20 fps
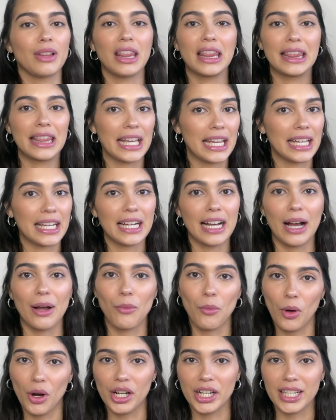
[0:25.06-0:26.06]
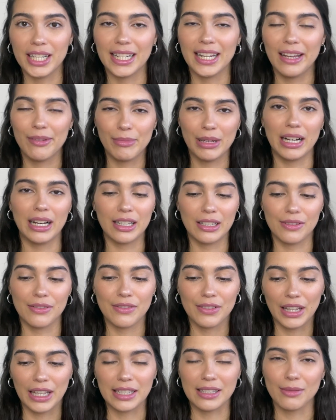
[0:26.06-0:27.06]
thing I wanted, gave me kind of
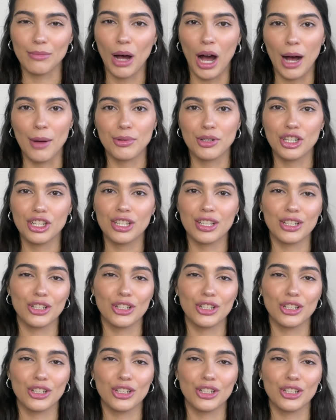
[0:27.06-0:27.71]
like some options,